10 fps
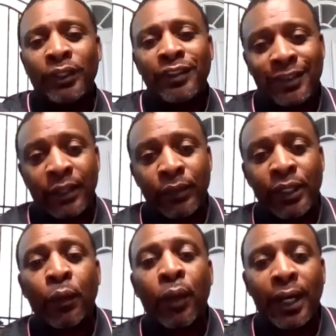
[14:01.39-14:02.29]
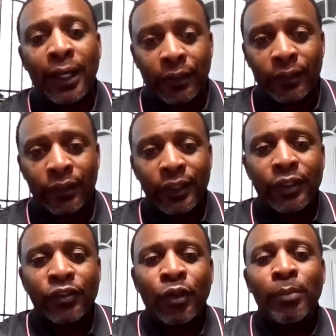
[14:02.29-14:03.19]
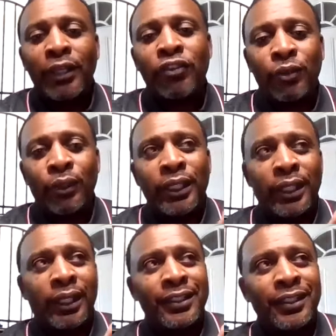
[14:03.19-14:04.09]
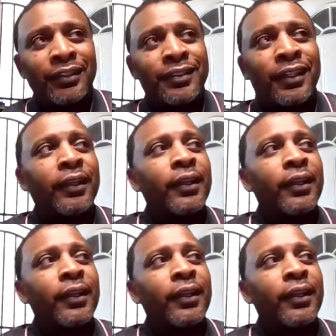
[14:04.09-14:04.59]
than what the state required. So make sure, again, like Josh